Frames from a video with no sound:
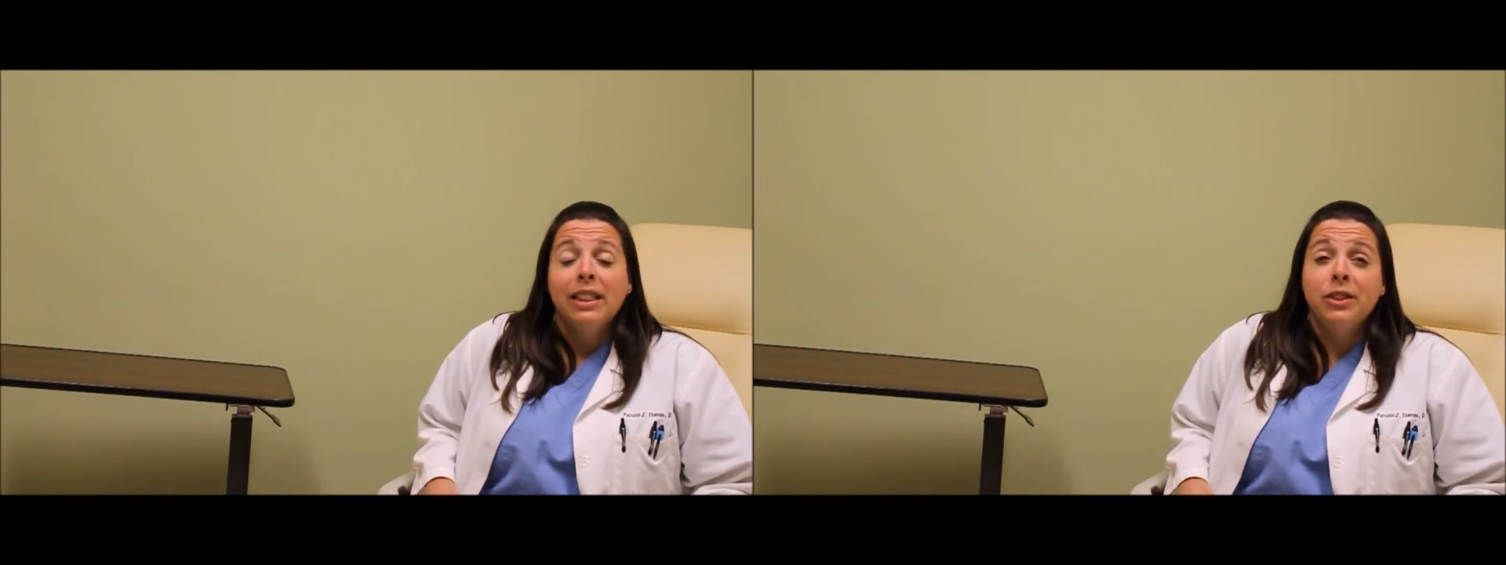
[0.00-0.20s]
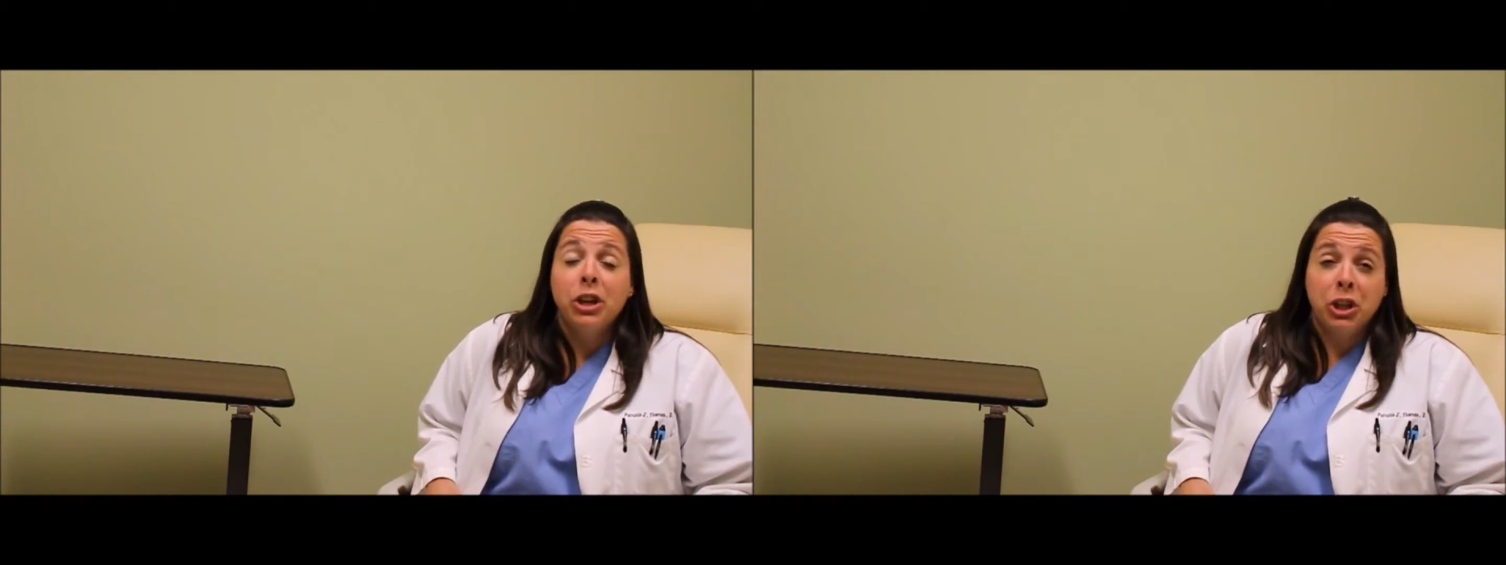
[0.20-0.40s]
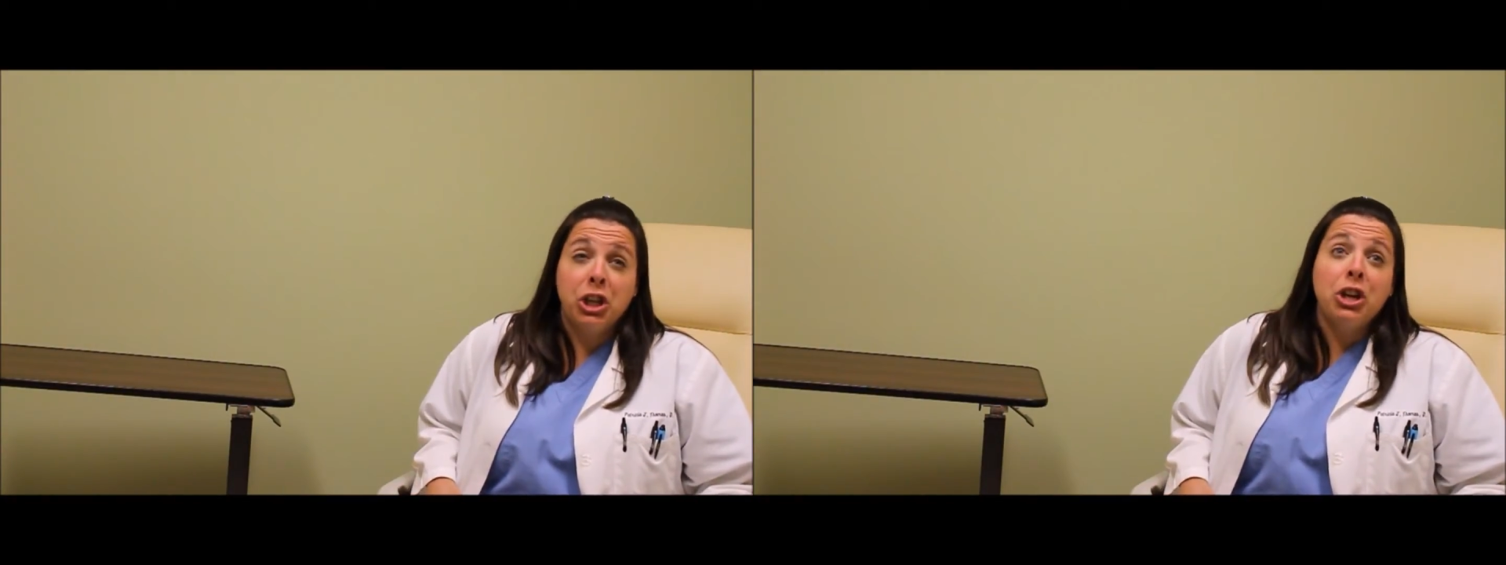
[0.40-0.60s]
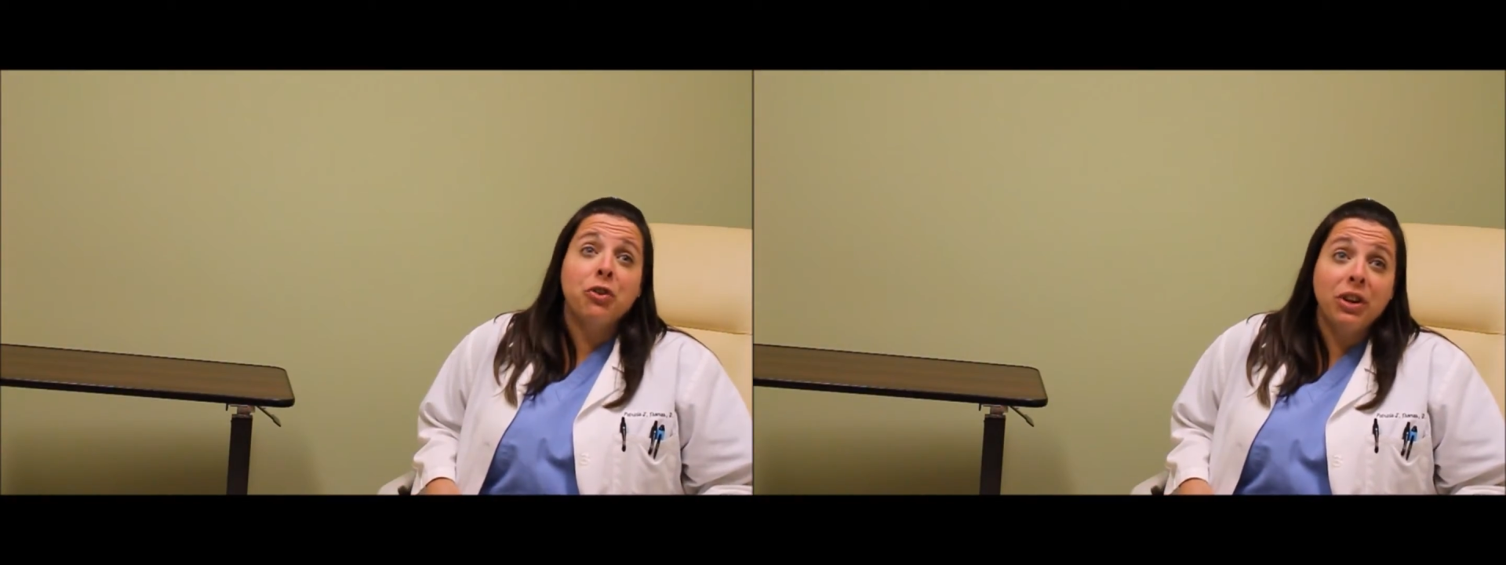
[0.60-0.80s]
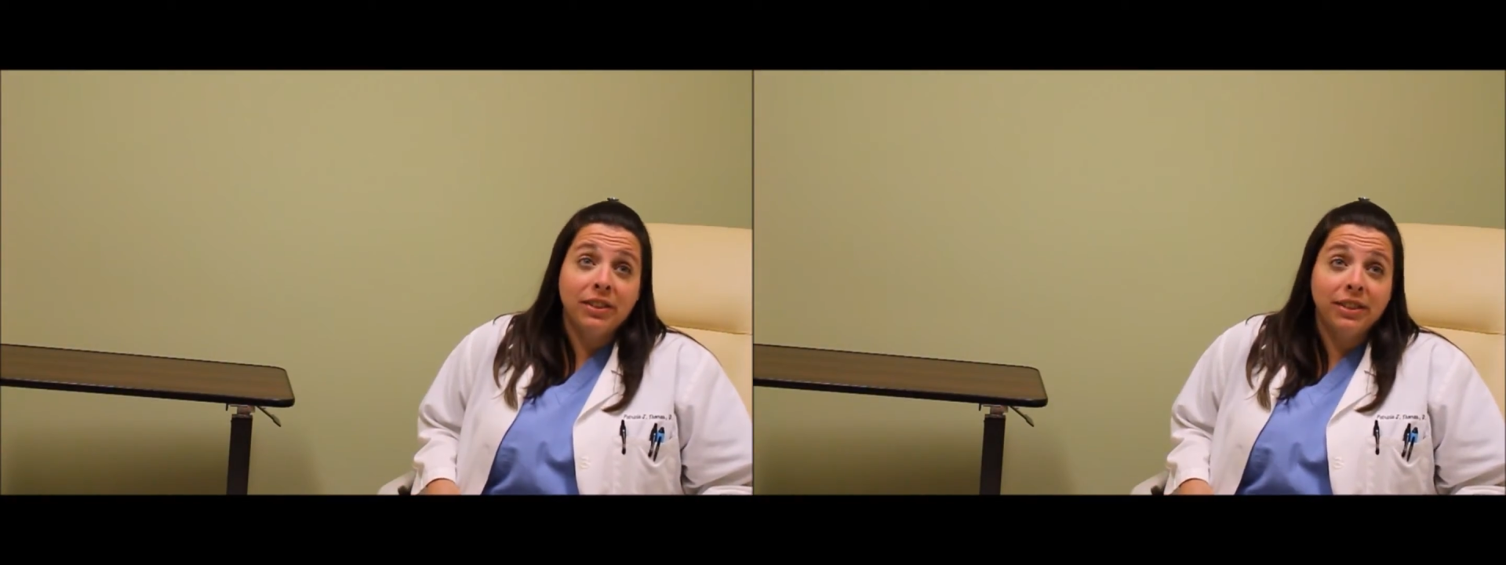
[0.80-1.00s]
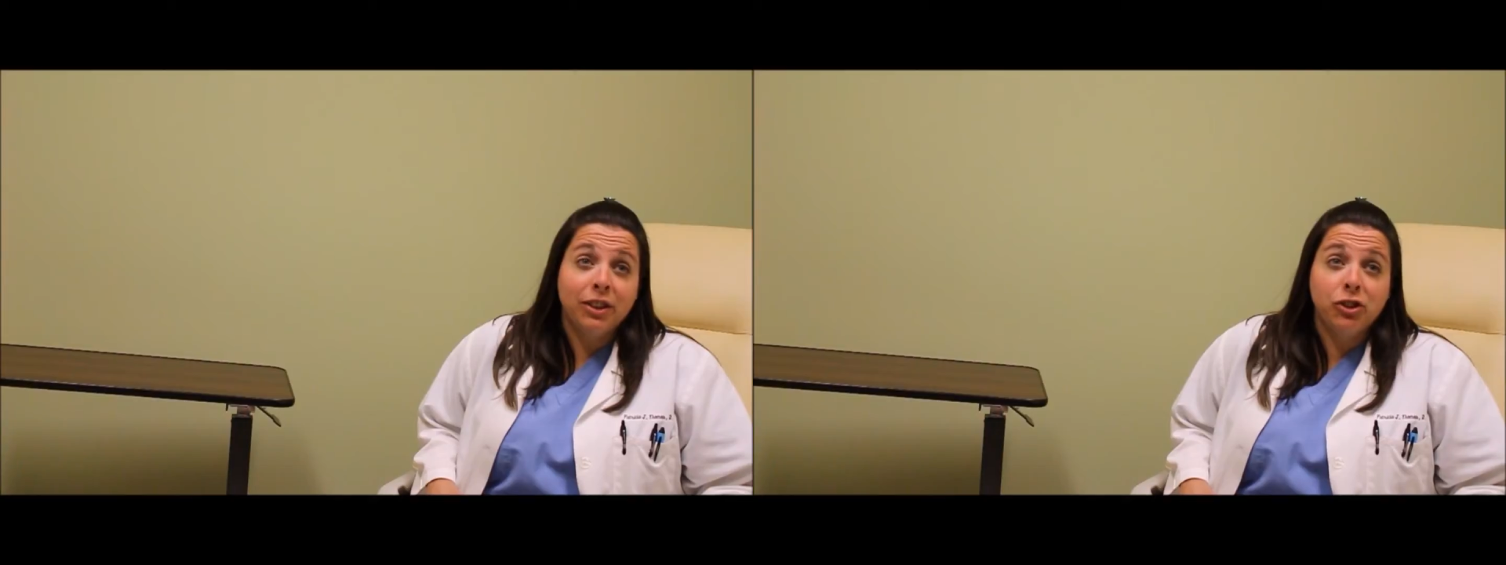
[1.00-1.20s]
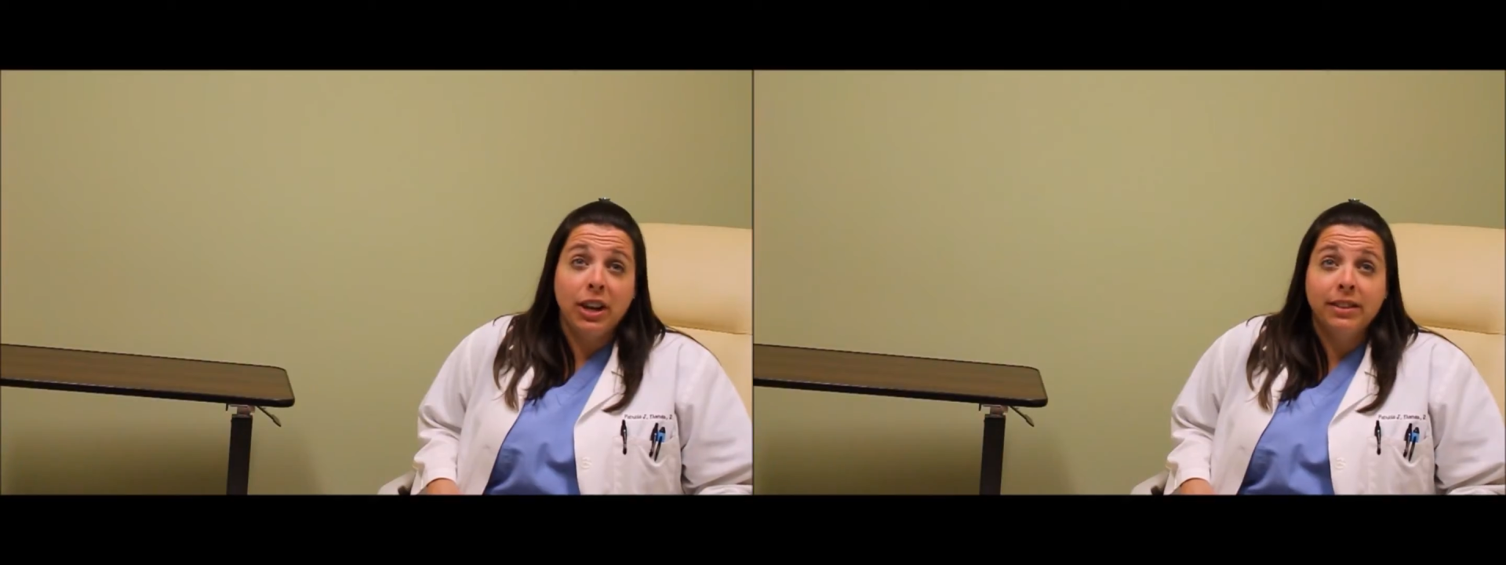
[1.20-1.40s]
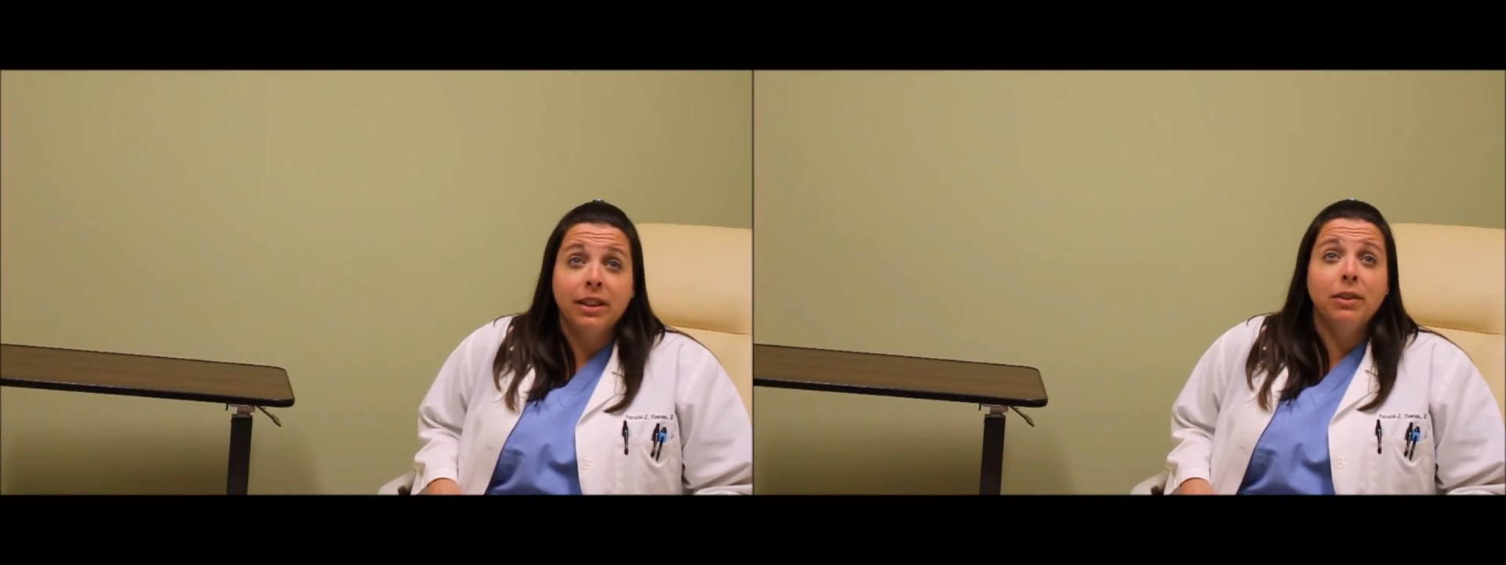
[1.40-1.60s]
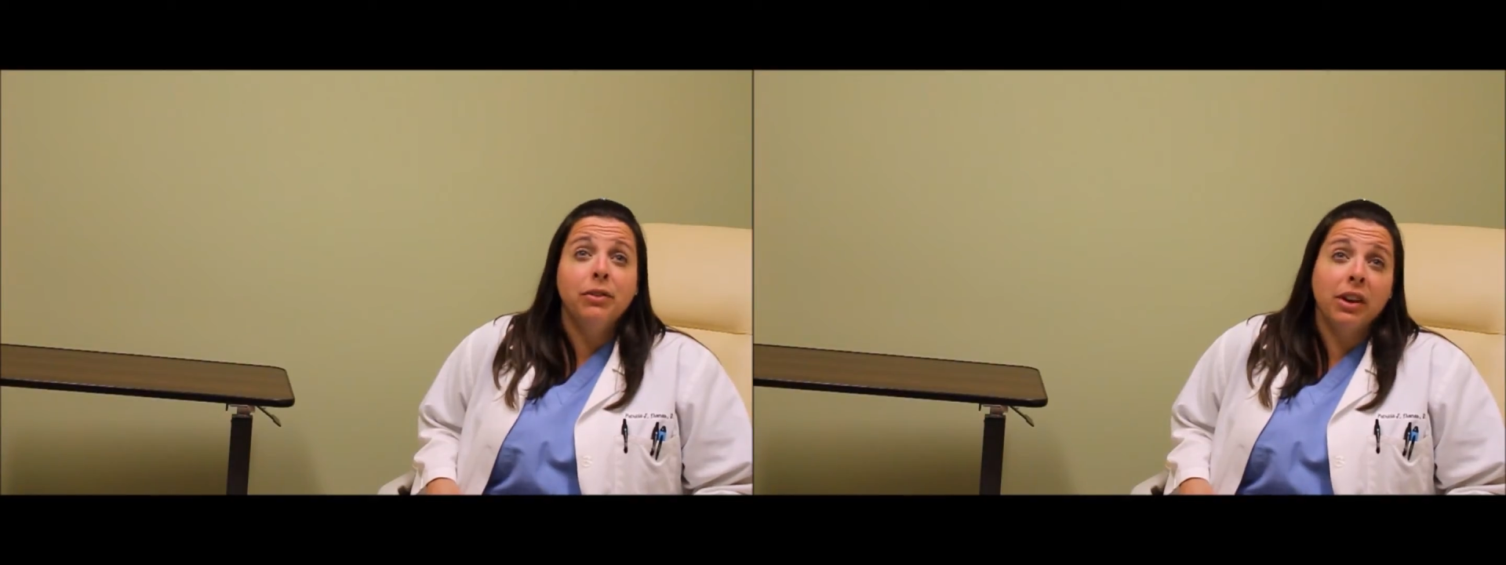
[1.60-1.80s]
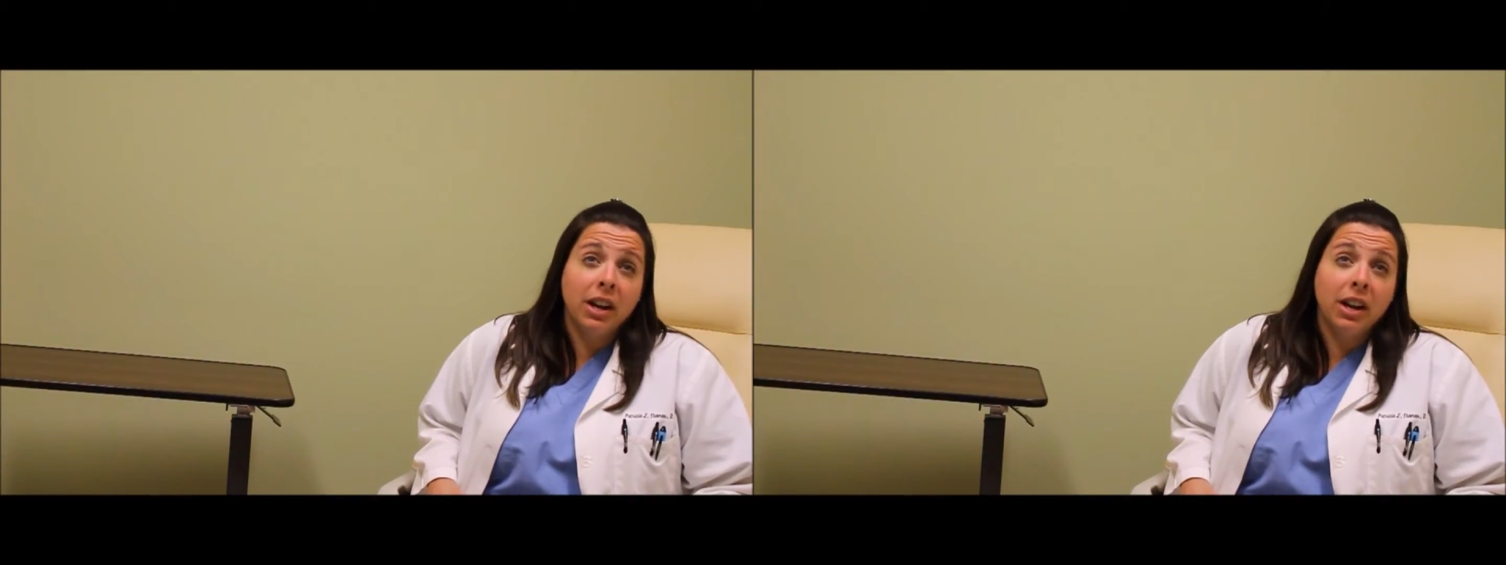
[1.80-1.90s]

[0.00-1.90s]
Decreases the chance of